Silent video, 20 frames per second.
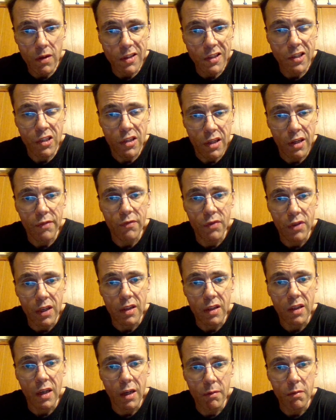stuff
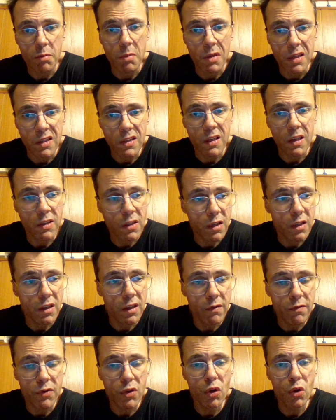that I would be
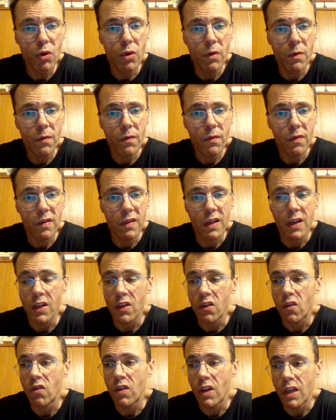sensitive to,
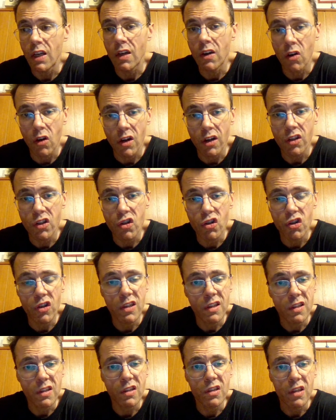that they acknowledge
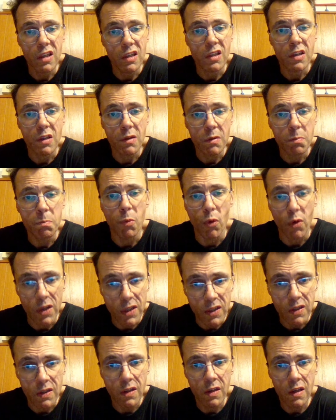is, is
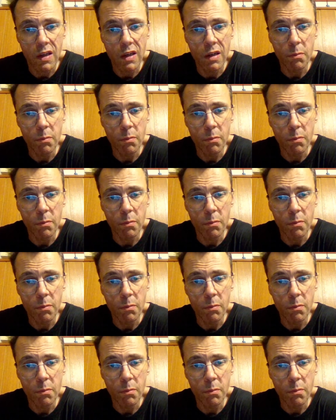poison,